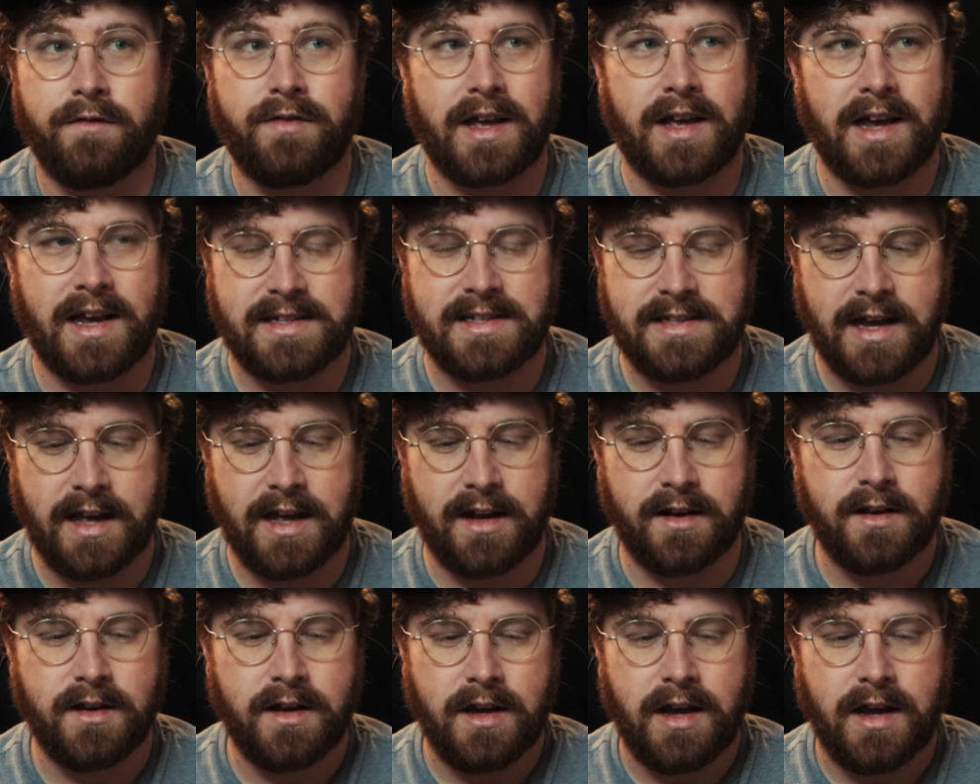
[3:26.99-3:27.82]
Like I
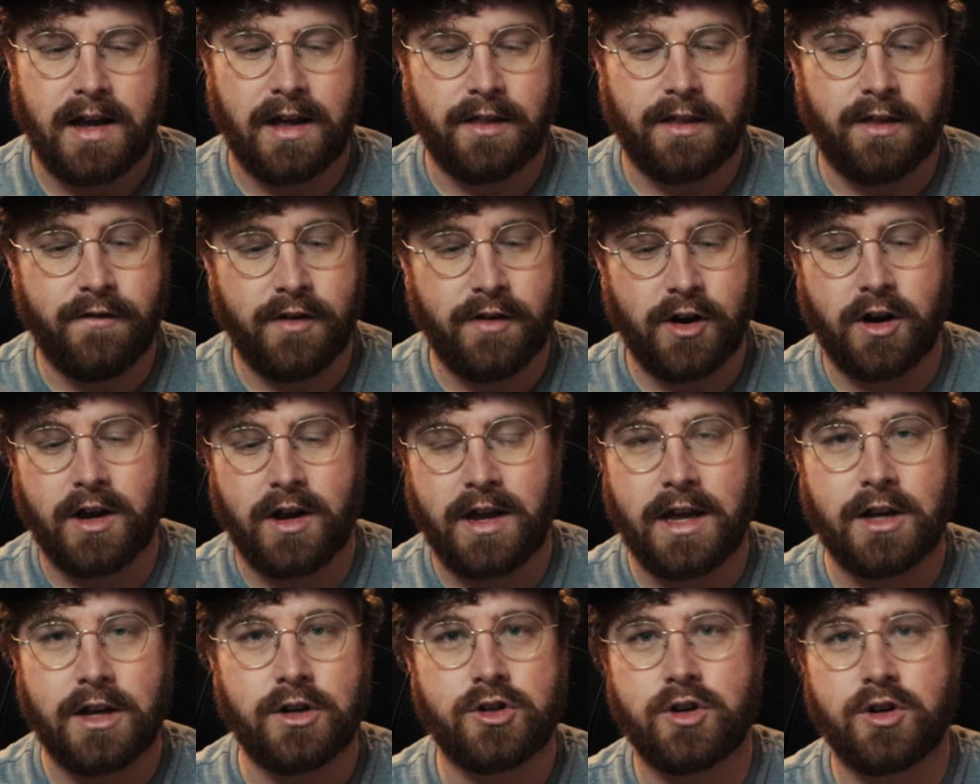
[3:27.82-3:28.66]
said, at the very
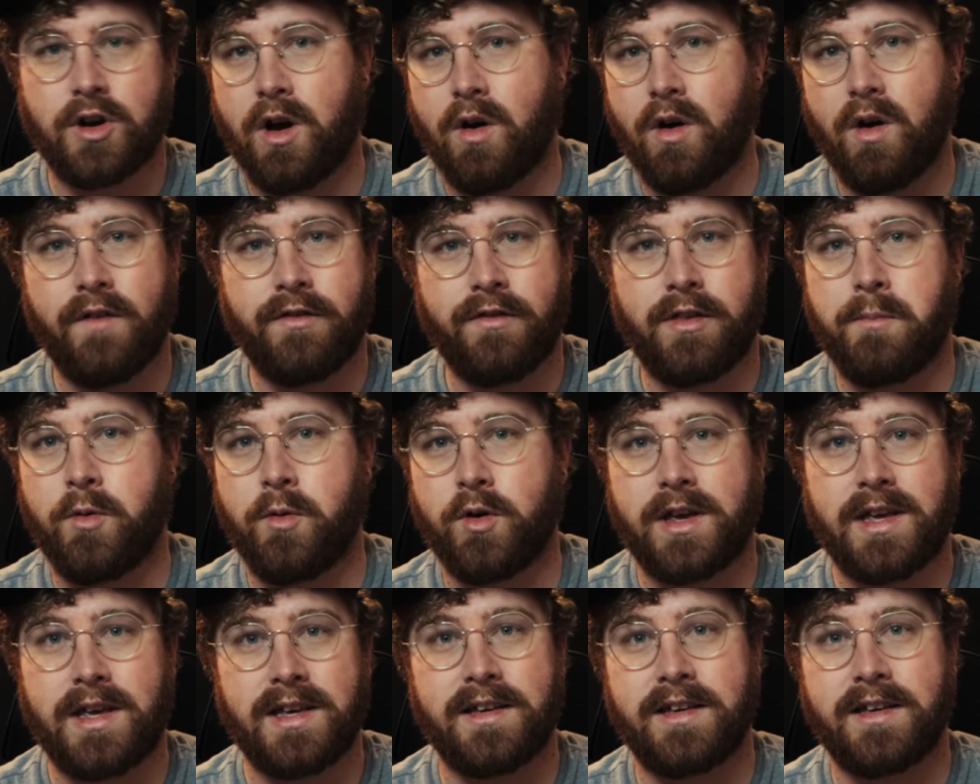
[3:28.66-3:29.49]
intro of the
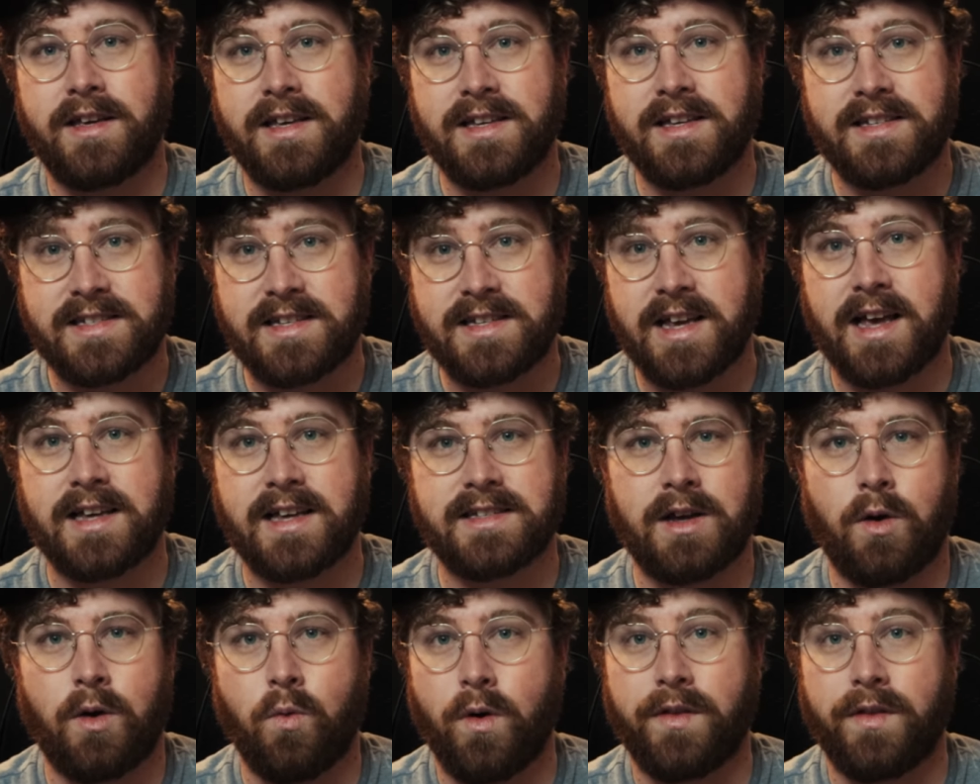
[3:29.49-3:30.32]
book, he says,
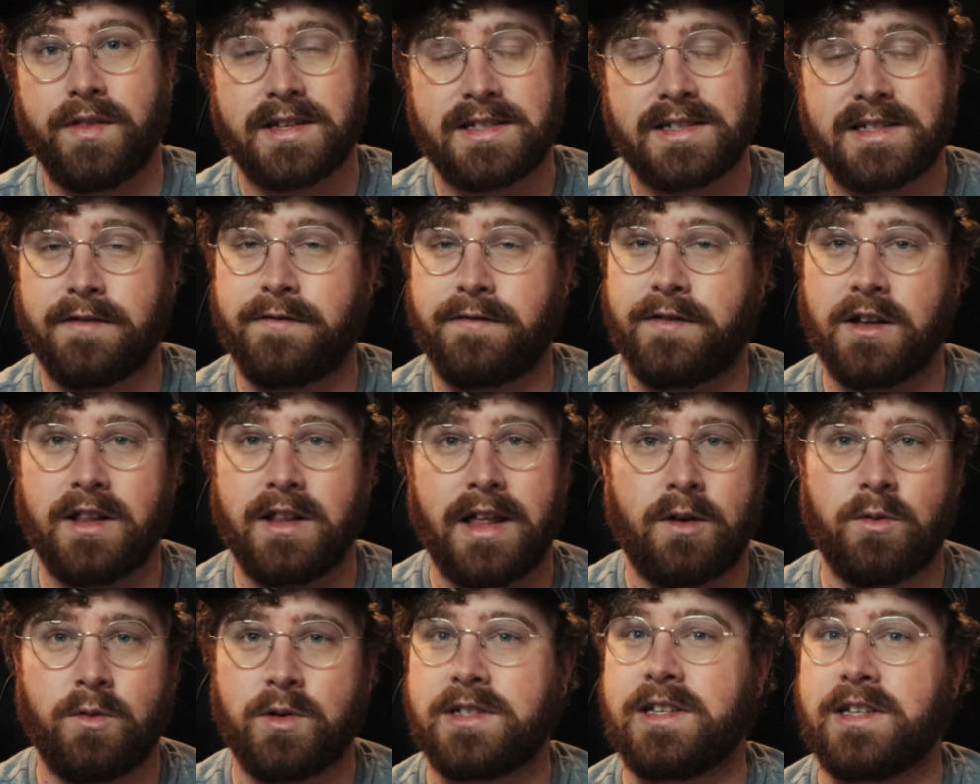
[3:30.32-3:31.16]
"I want this to feel
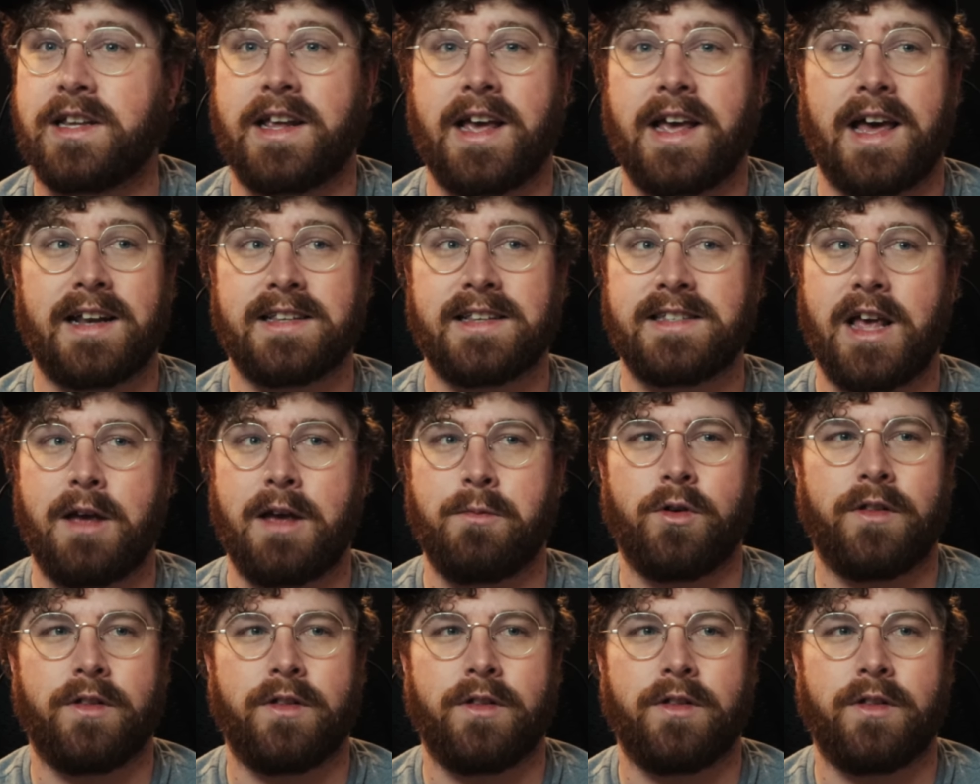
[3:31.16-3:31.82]
like we're sitting at a table."